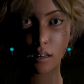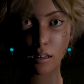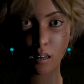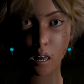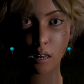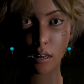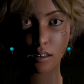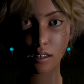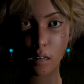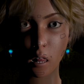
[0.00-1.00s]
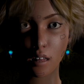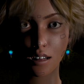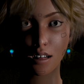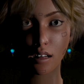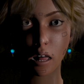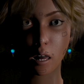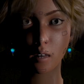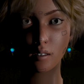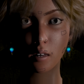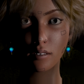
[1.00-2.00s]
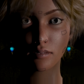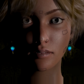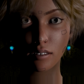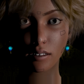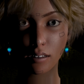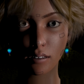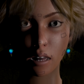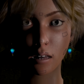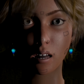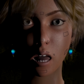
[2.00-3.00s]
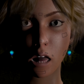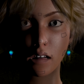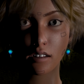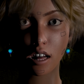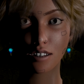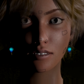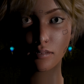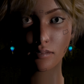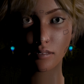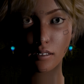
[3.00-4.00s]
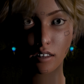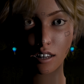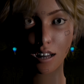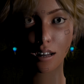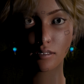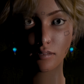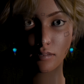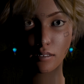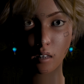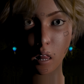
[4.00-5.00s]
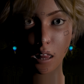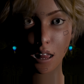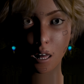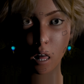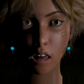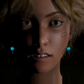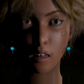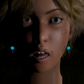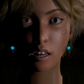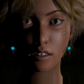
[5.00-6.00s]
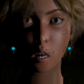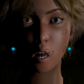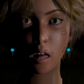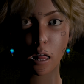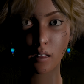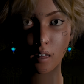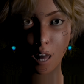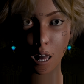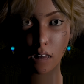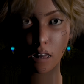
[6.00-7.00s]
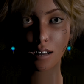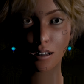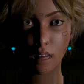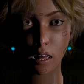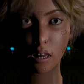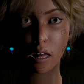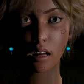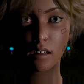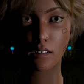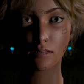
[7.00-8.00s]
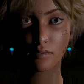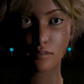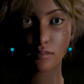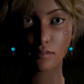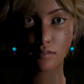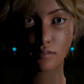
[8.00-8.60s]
Composed by Abdul al-Hazred, a mad poet of Sana'a, in Yemen, who is said to have flourished during the period of the Umayyad Caliphs.